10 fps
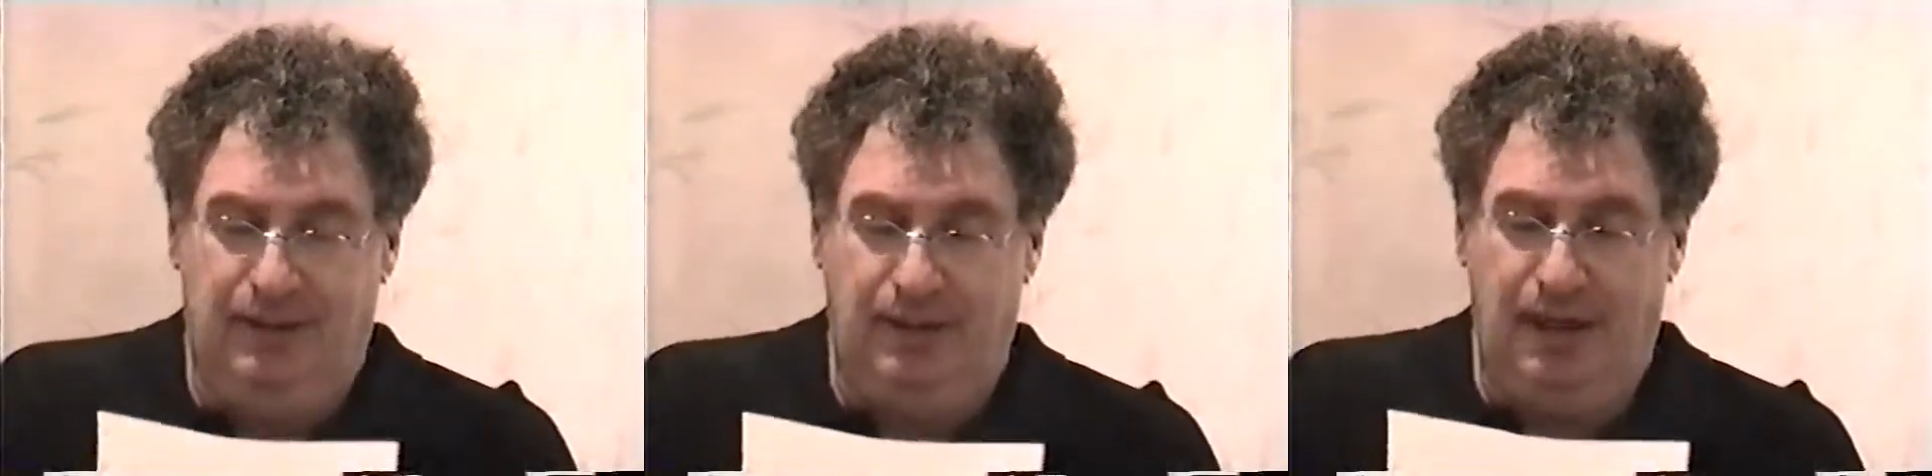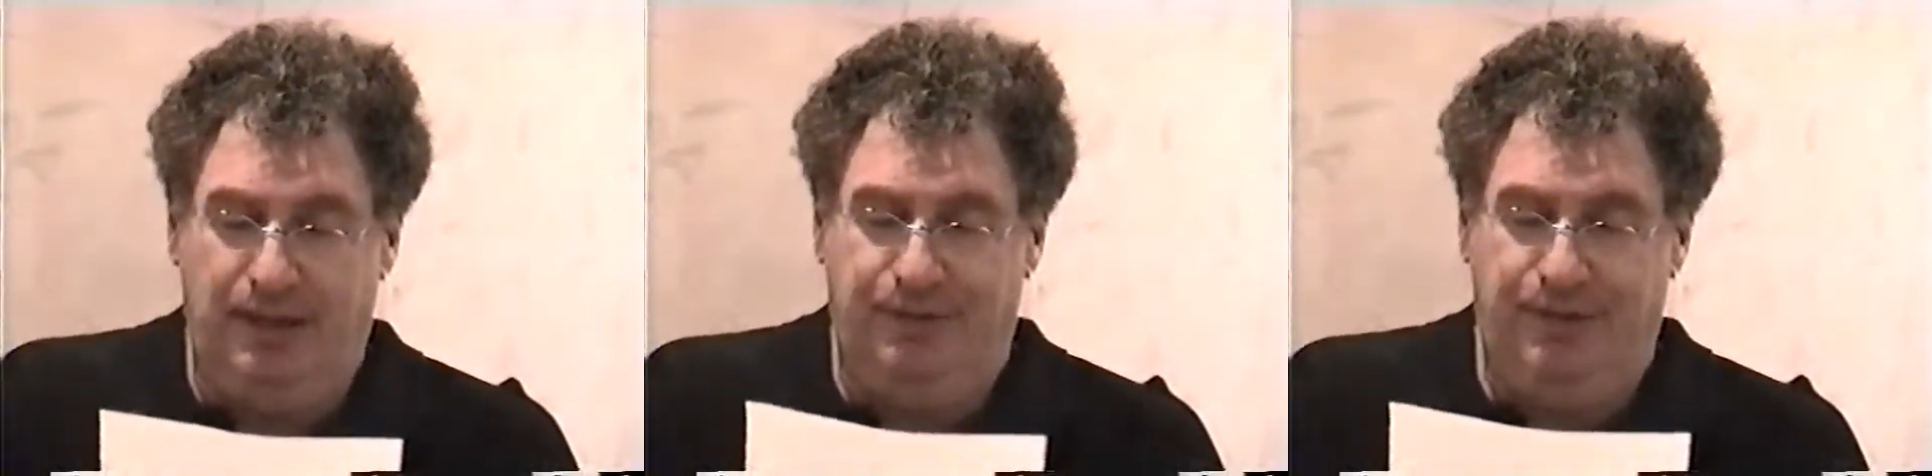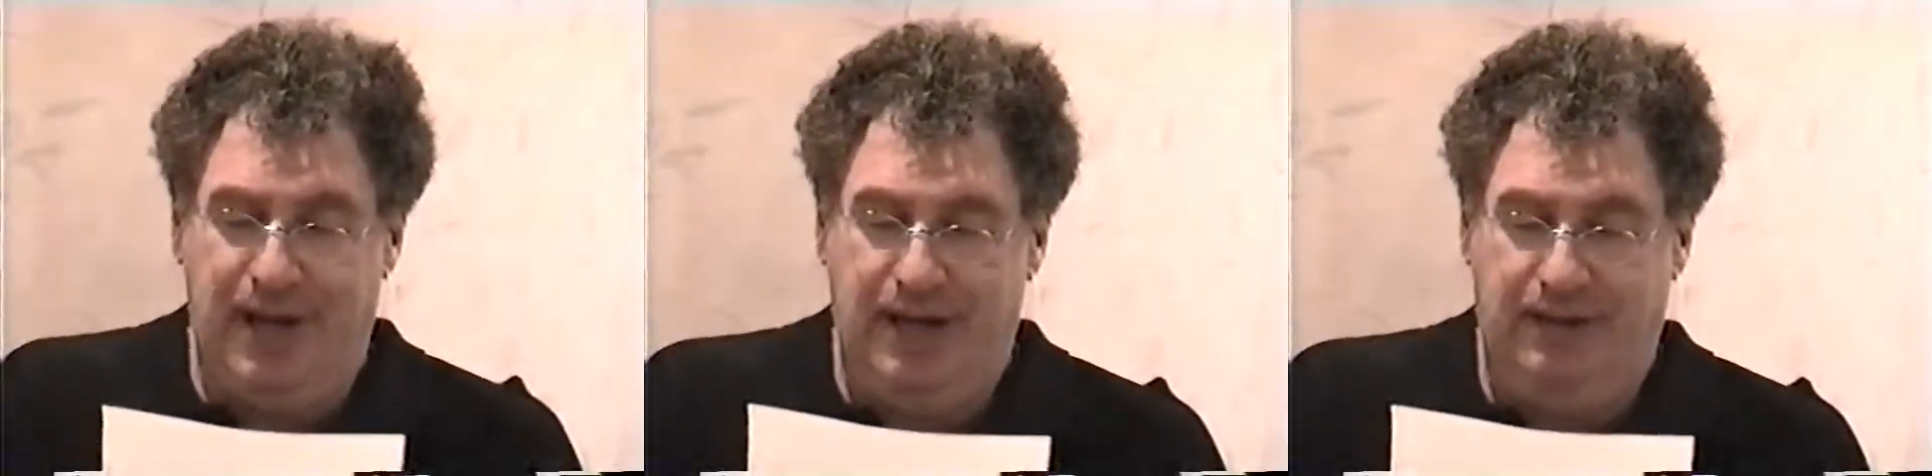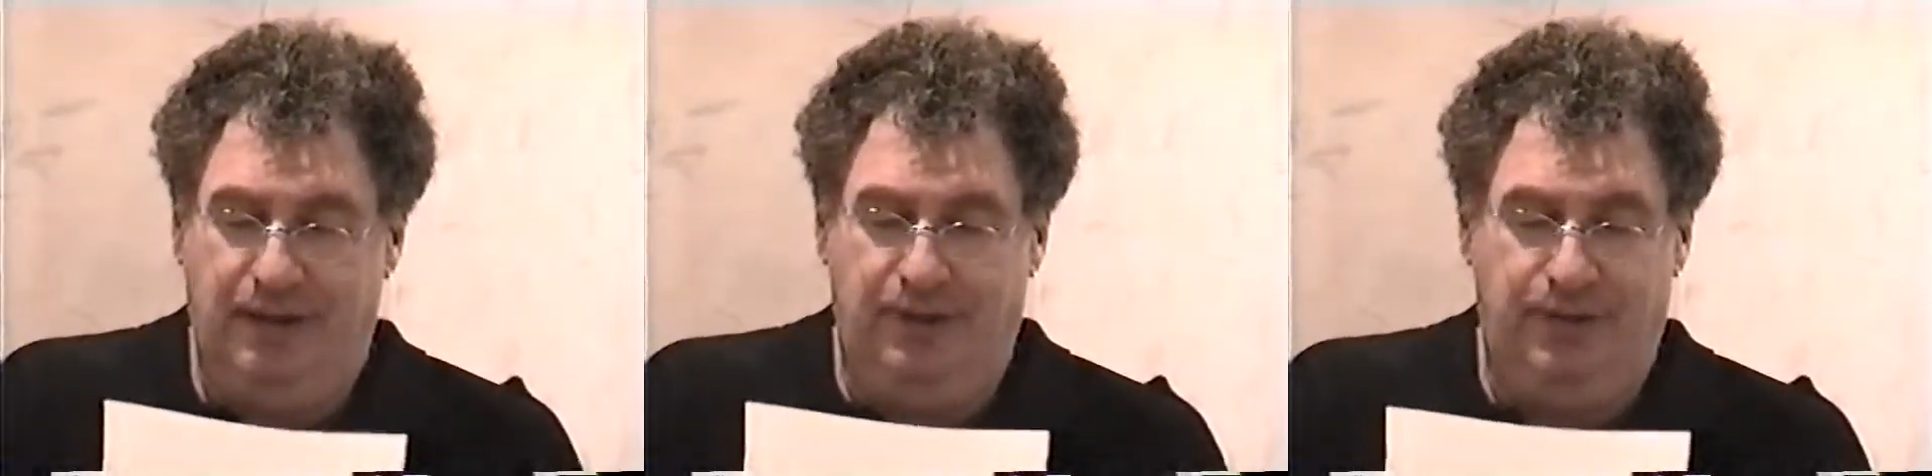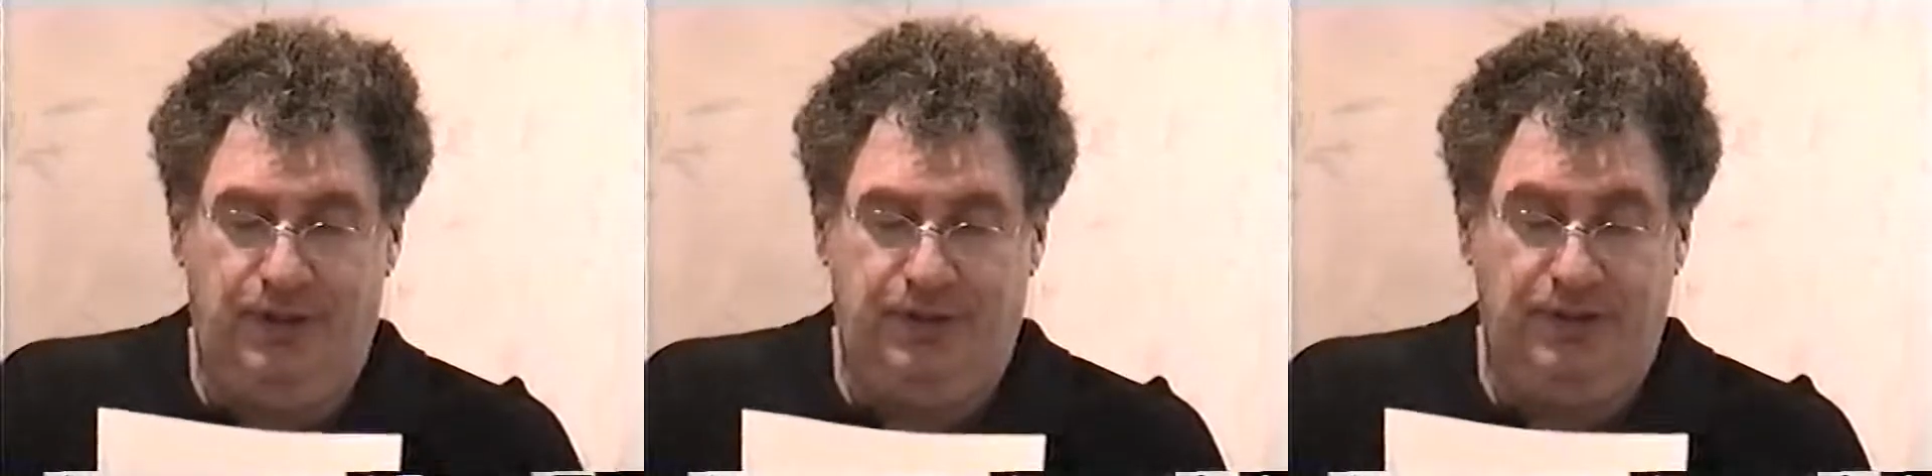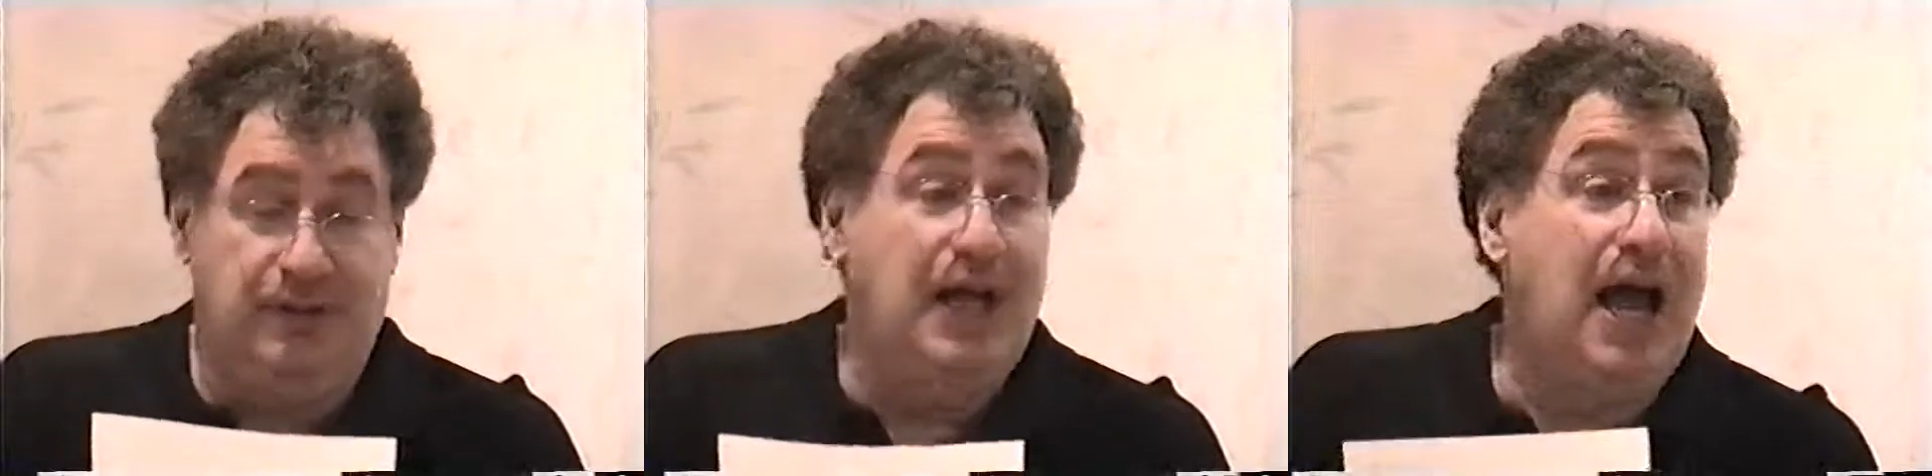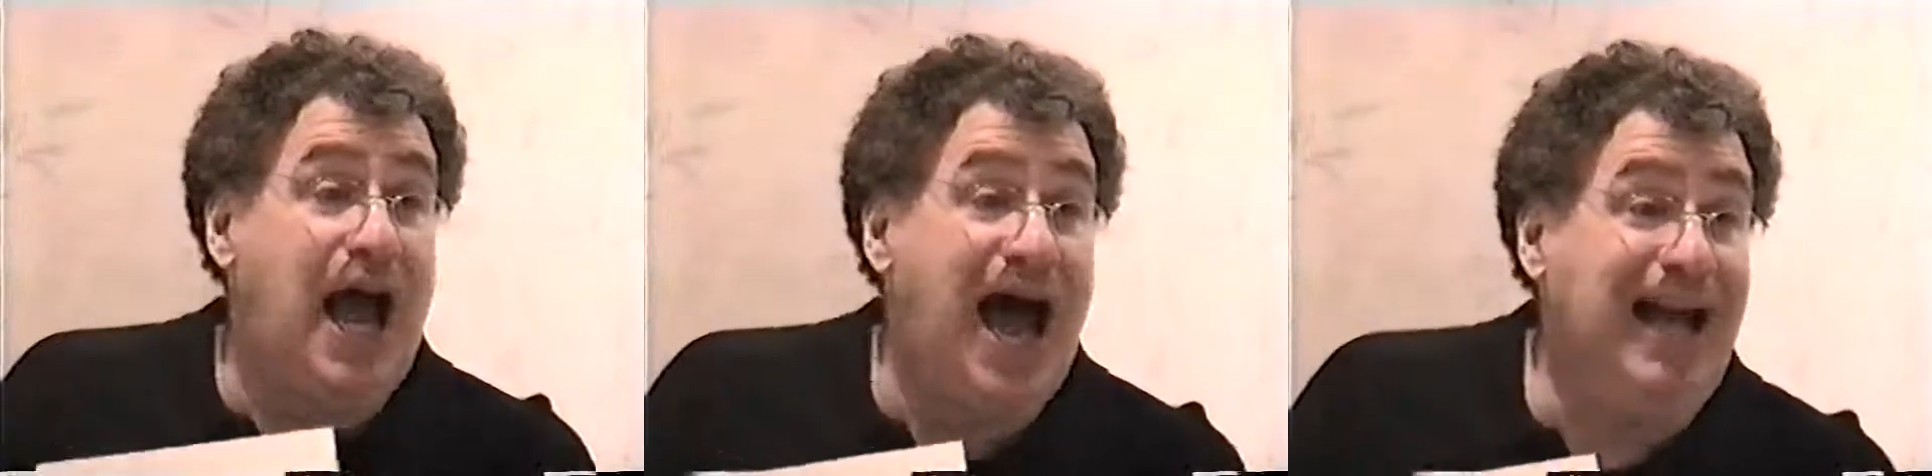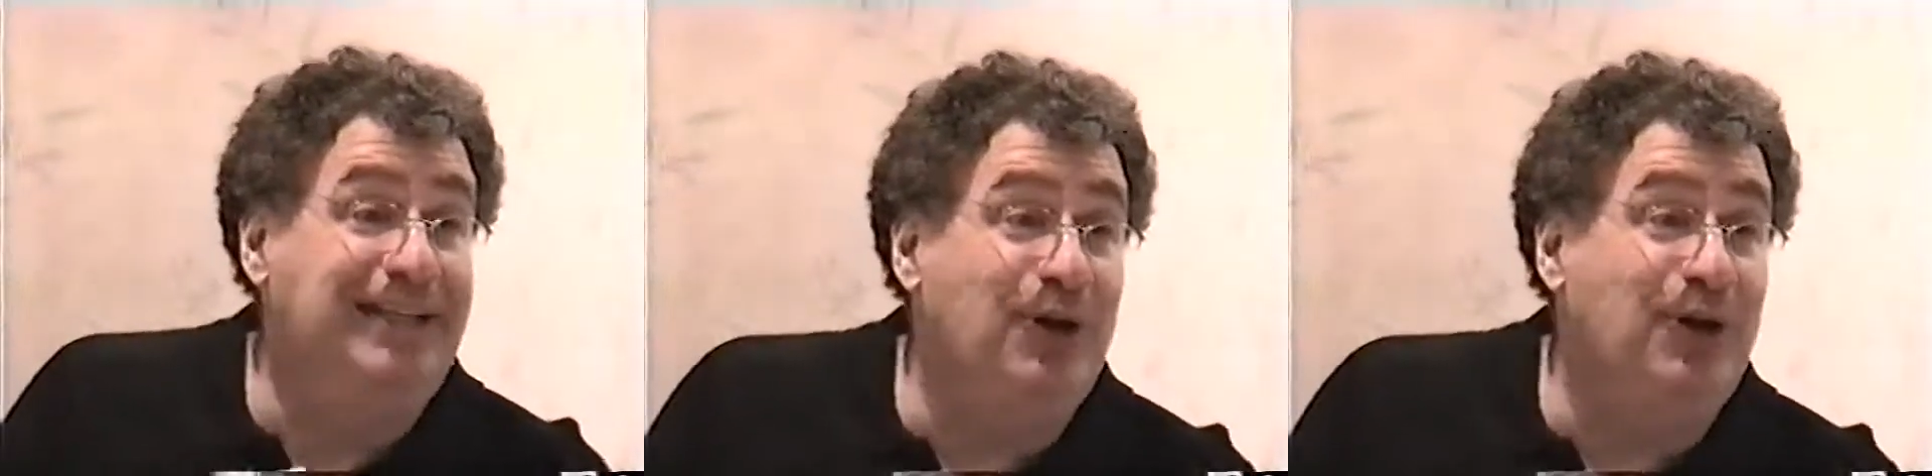And Laverne says, I